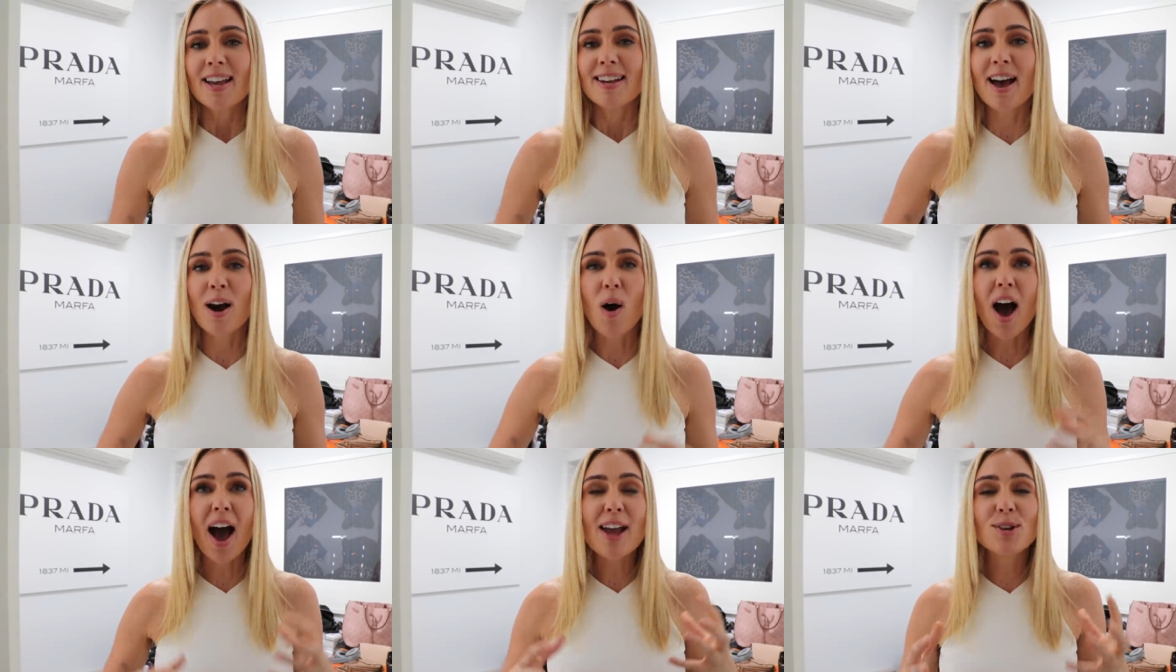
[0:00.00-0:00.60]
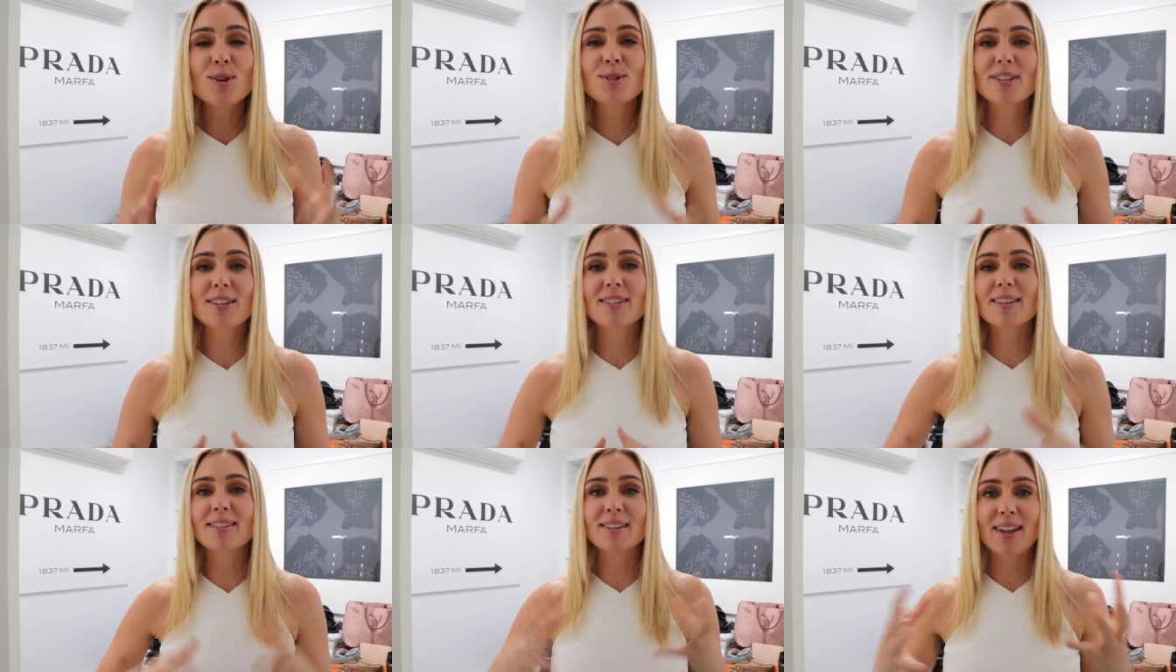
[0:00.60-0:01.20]
Now, I use
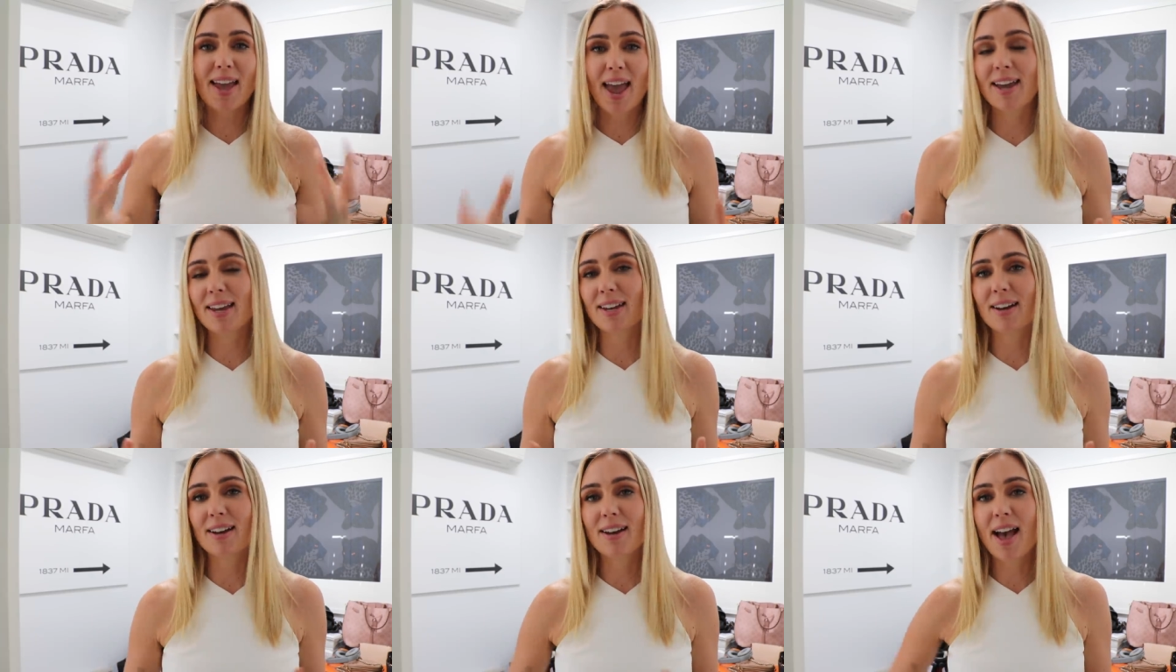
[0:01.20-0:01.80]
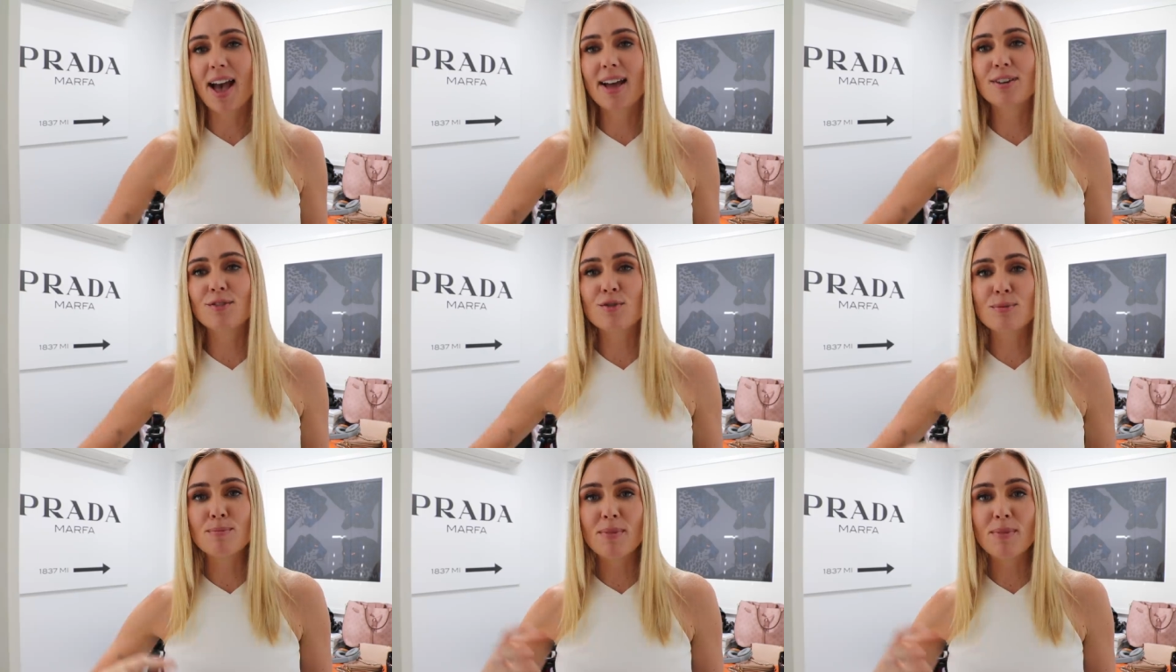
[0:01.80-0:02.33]
this as an anchor, and it,